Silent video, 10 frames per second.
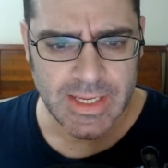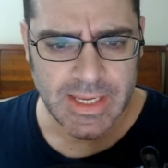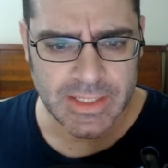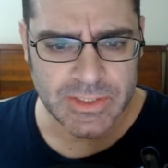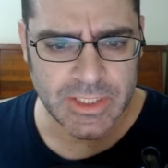
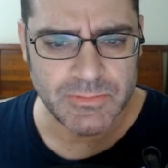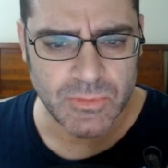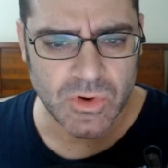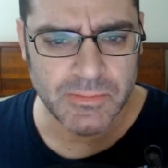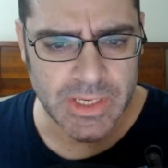and says
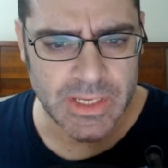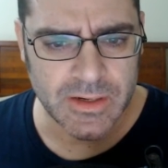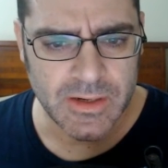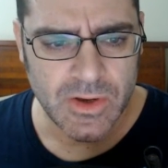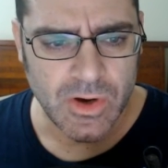more
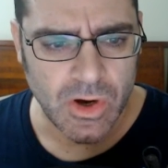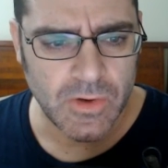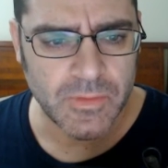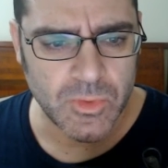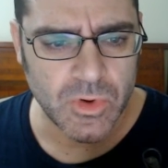men
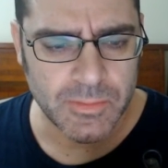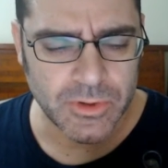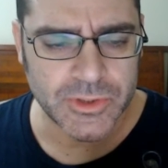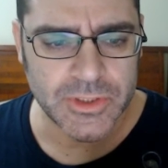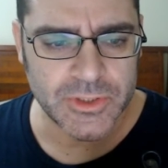offer more
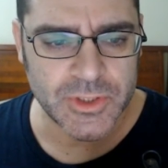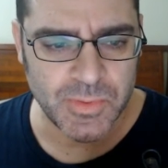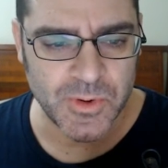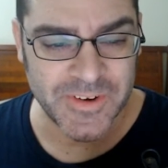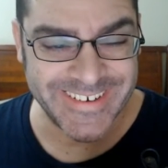emotional
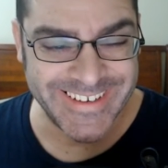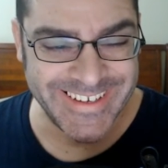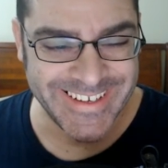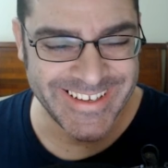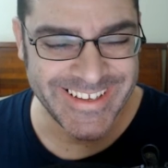support.
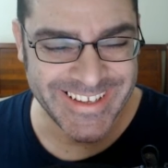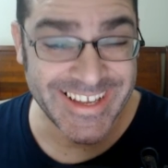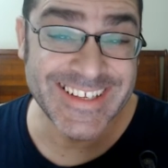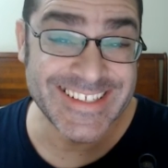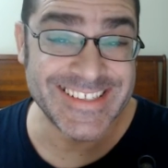
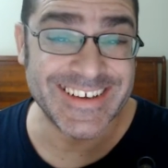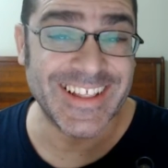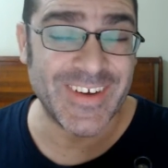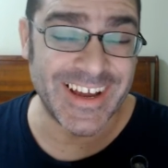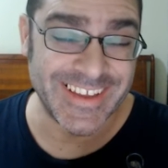Because it's all
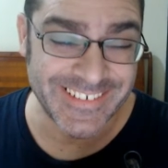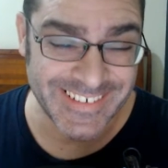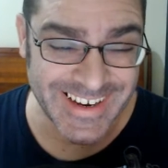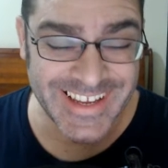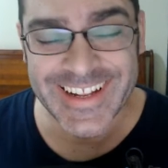about you,
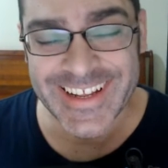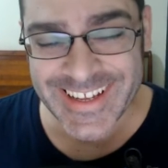right?